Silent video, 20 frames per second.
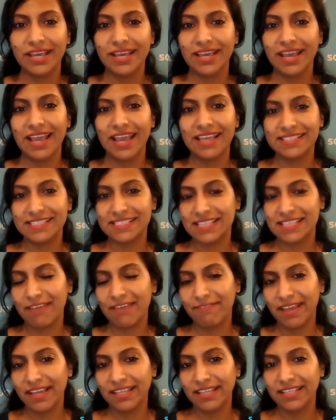it's
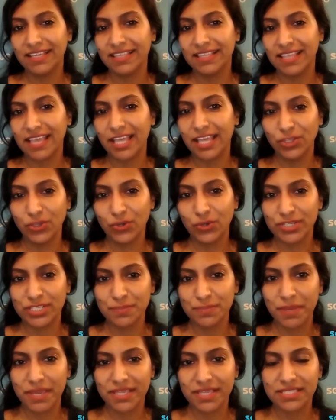affecting the indoor
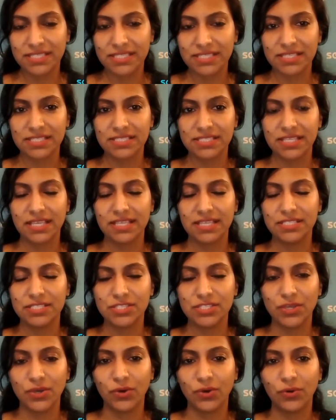spaces. And
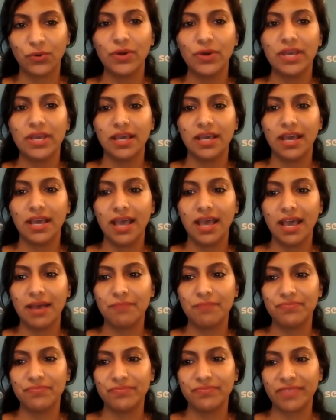so
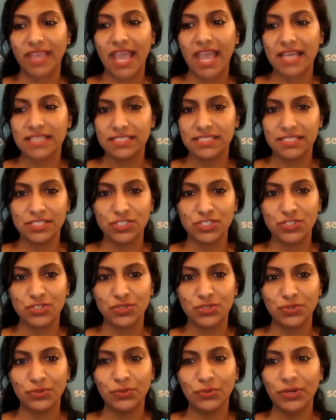asked us
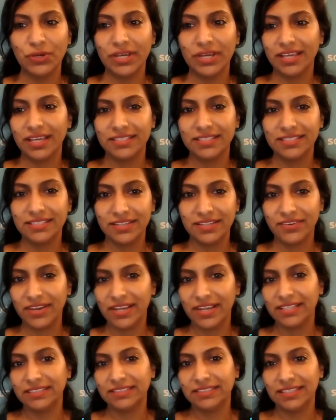to
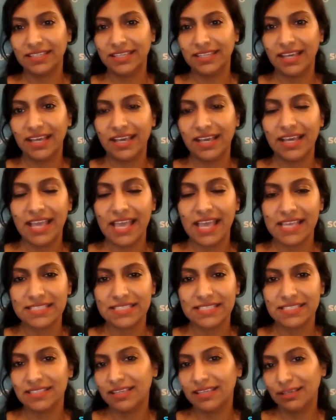integrate as
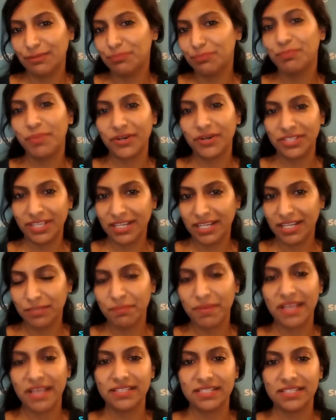particulate
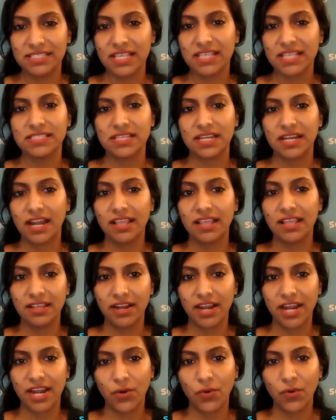matter sensor, other
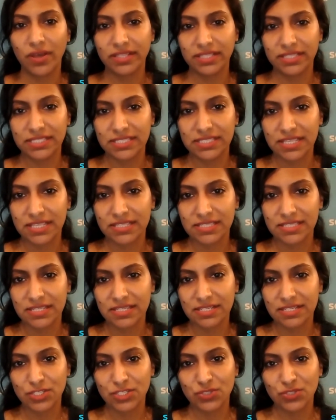air quality
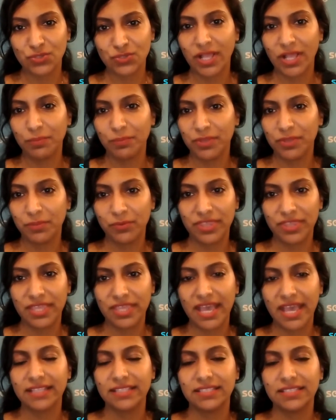sensors to help them with
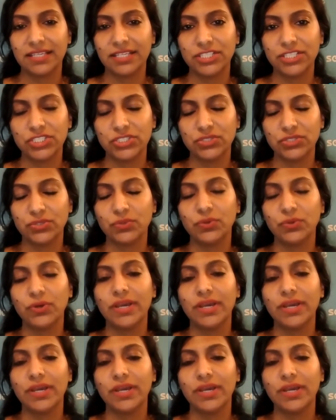that issue.